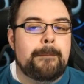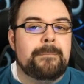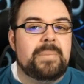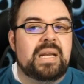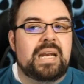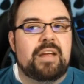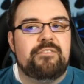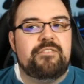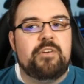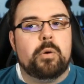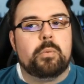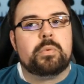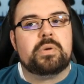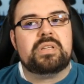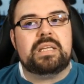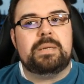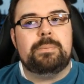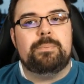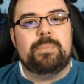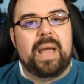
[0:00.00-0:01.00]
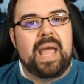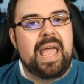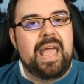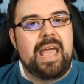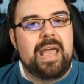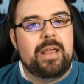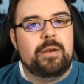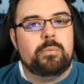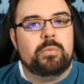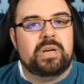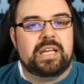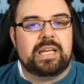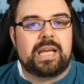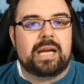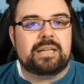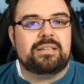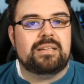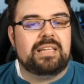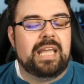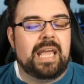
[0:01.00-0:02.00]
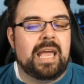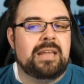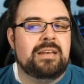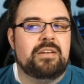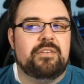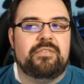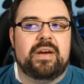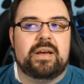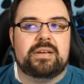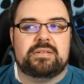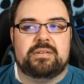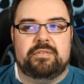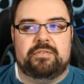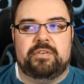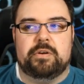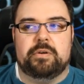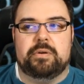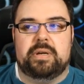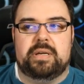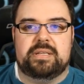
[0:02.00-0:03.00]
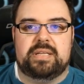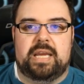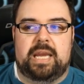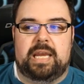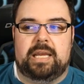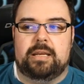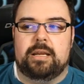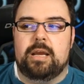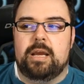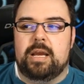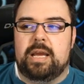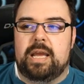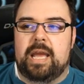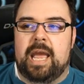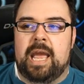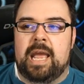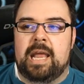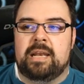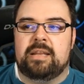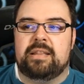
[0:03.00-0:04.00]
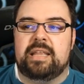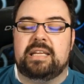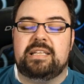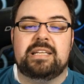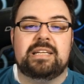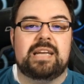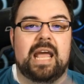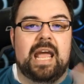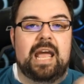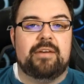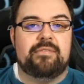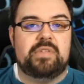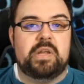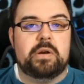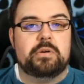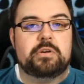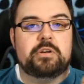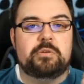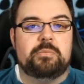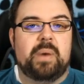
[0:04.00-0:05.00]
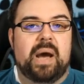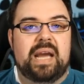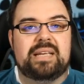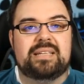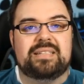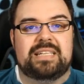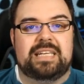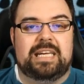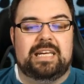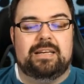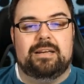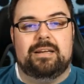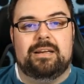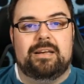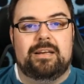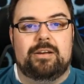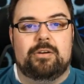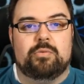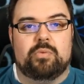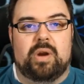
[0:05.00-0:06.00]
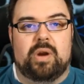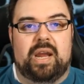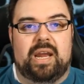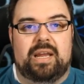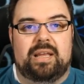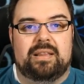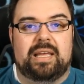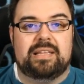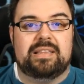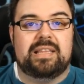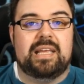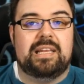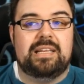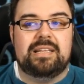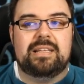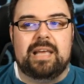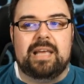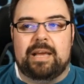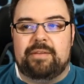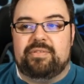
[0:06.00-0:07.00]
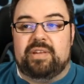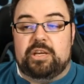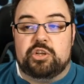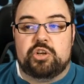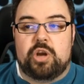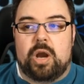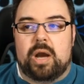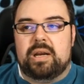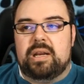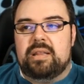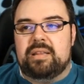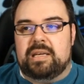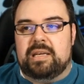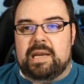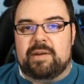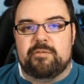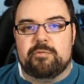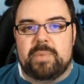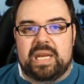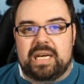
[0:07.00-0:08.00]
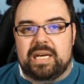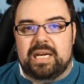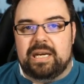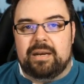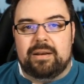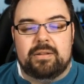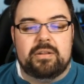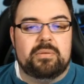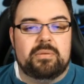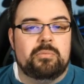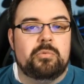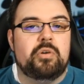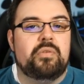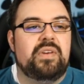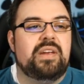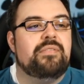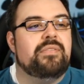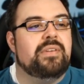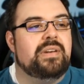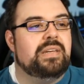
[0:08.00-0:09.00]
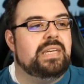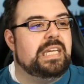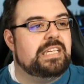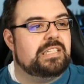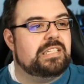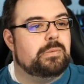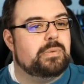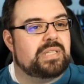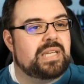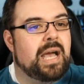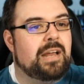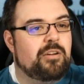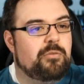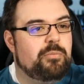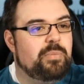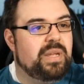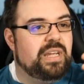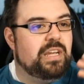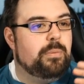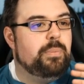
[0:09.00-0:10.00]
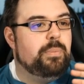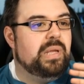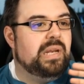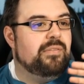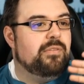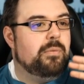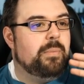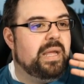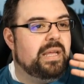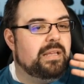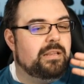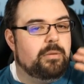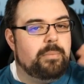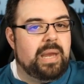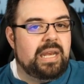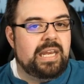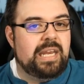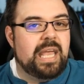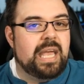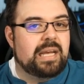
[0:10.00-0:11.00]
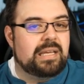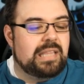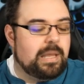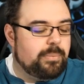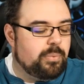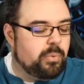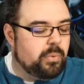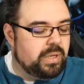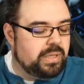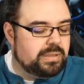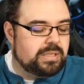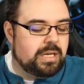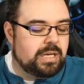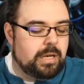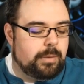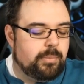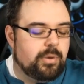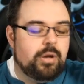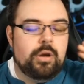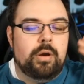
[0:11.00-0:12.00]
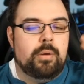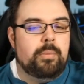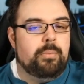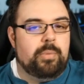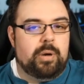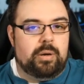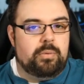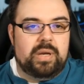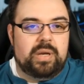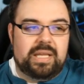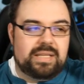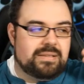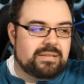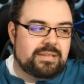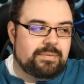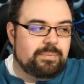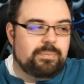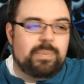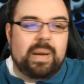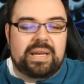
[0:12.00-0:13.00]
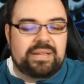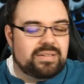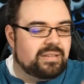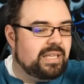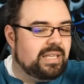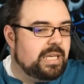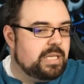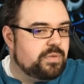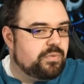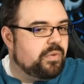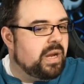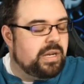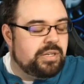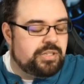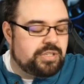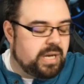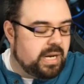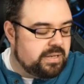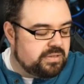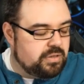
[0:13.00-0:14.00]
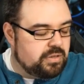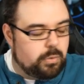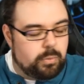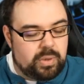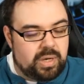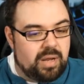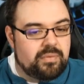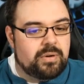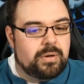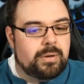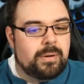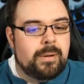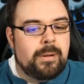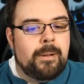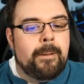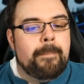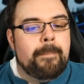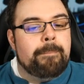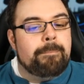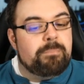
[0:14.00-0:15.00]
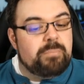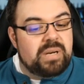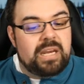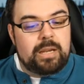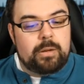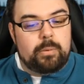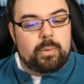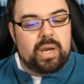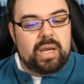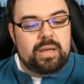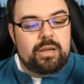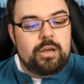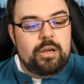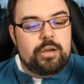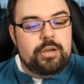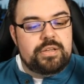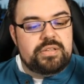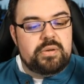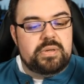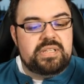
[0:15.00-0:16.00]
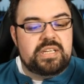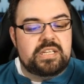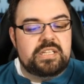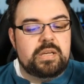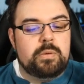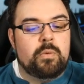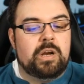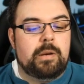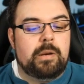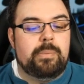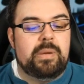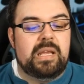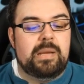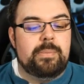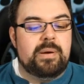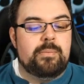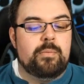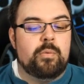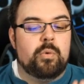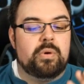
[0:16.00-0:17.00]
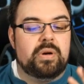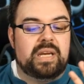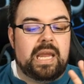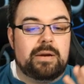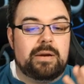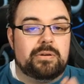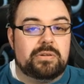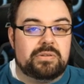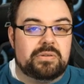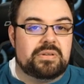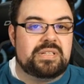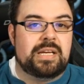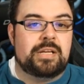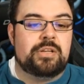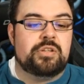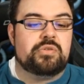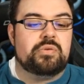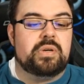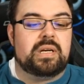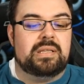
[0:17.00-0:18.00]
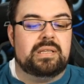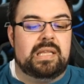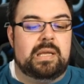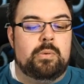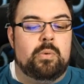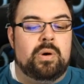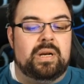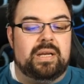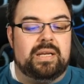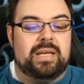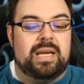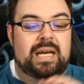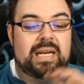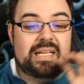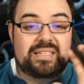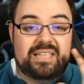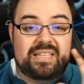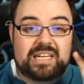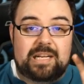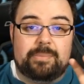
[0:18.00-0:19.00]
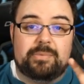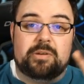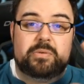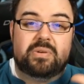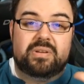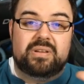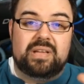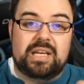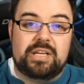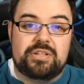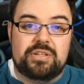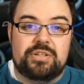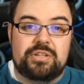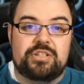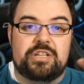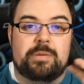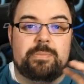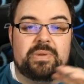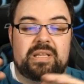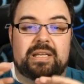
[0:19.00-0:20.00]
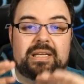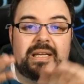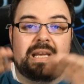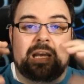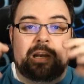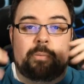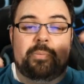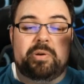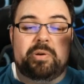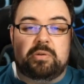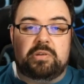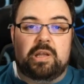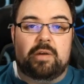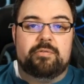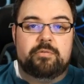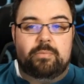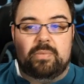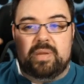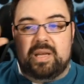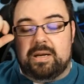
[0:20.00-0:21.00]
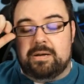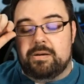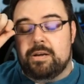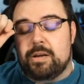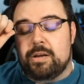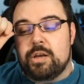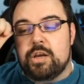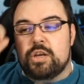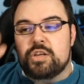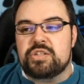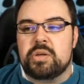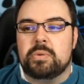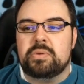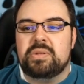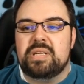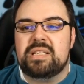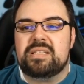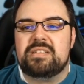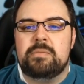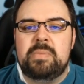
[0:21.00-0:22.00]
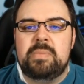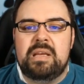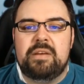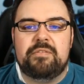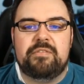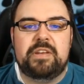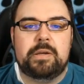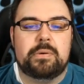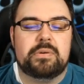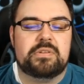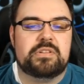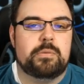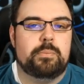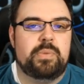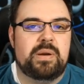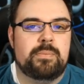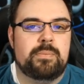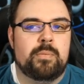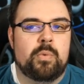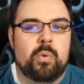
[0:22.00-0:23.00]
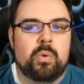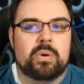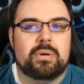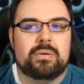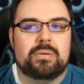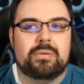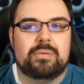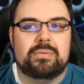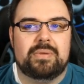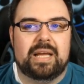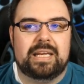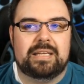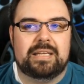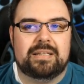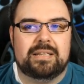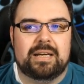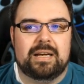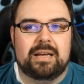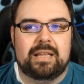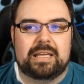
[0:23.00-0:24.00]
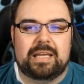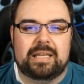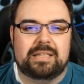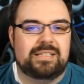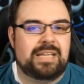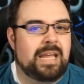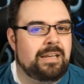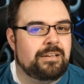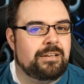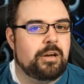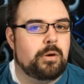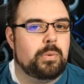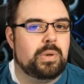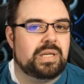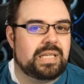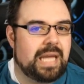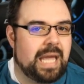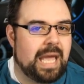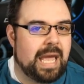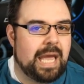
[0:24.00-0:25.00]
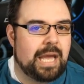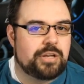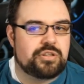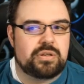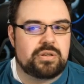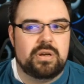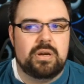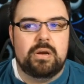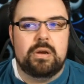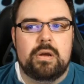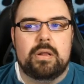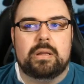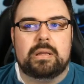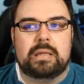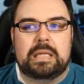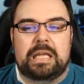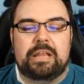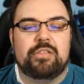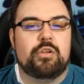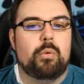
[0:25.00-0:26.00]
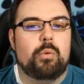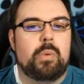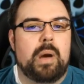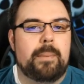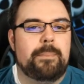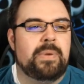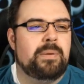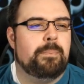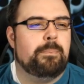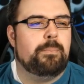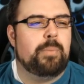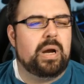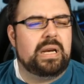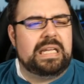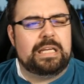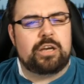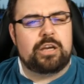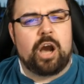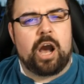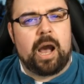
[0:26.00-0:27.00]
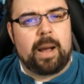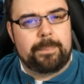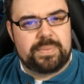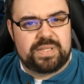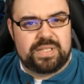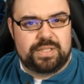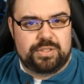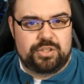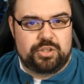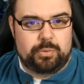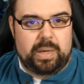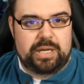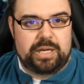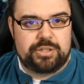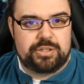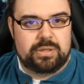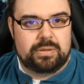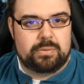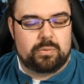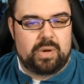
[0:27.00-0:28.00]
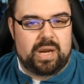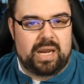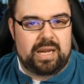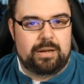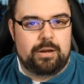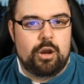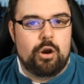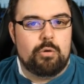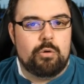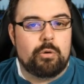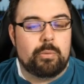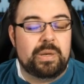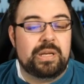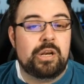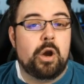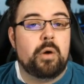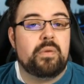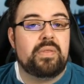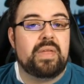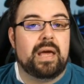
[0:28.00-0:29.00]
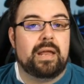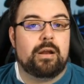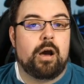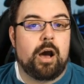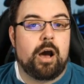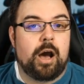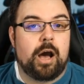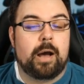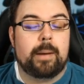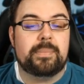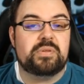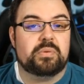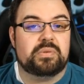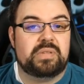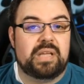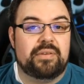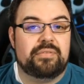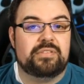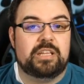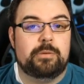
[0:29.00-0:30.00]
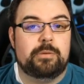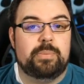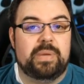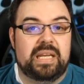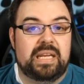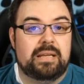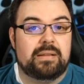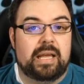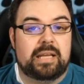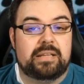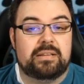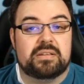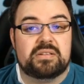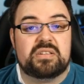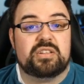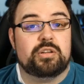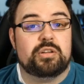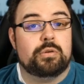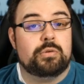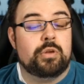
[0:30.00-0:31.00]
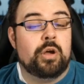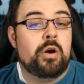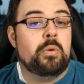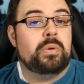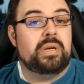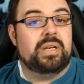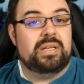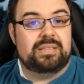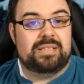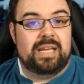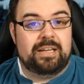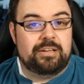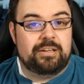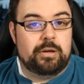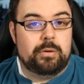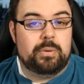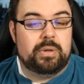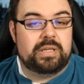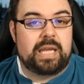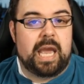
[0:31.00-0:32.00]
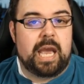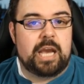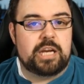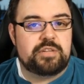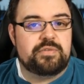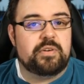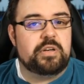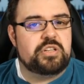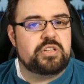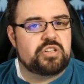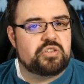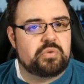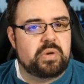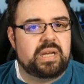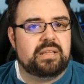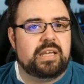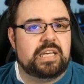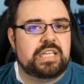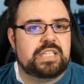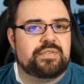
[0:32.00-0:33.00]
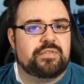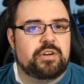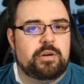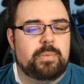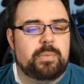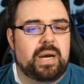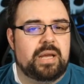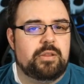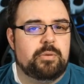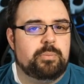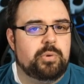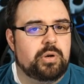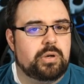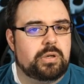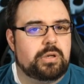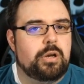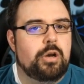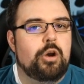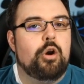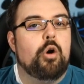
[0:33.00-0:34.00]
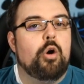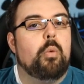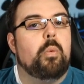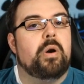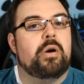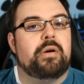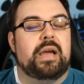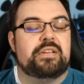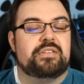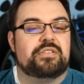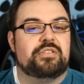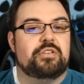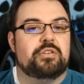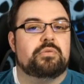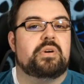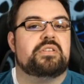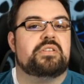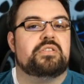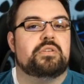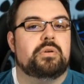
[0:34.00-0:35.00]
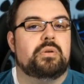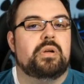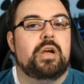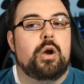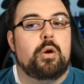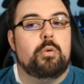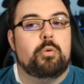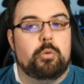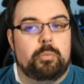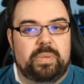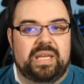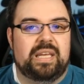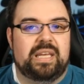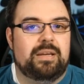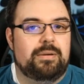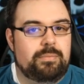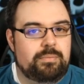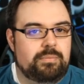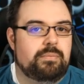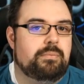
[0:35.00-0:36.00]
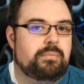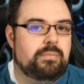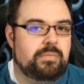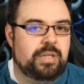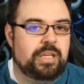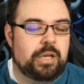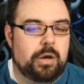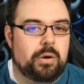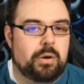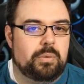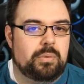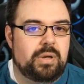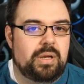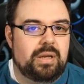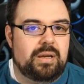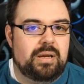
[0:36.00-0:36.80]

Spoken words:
And I felt really bad when it got to the end of Fast and Furious 8 and they didn't have their goodbye scene, right? Like, if they shot it, they never made it into the movie. Vin Diesel was kind of being a bit of a megalomaniac at that point in time, but it's basically his franchise, so whatever. But anyway, so he says they want to be a bit more character-centric and they want to kind of set up their relationship and then kind of build up from there. So this to me feels a bit more like a Tango and Cash Lethal Weapon buddy cop situation, right? Where we know that Hobbs will definitely be like the Stallone in Tango and Cash, very straight-laced, very by the book, whereas Kurt Russell will be, you know,